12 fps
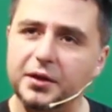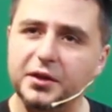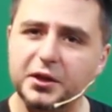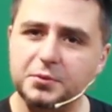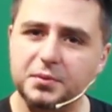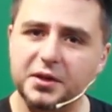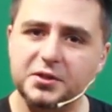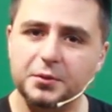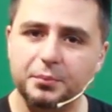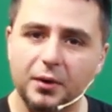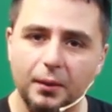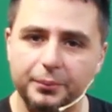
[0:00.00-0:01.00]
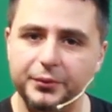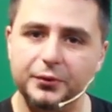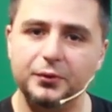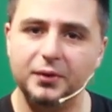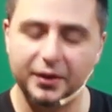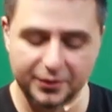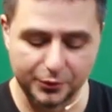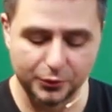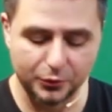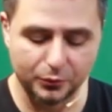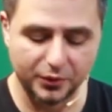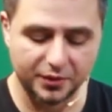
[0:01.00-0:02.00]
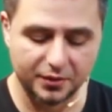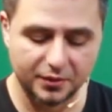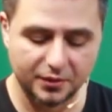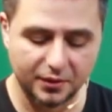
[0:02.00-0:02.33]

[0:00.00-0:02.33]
explains the prop. You know, like you know what.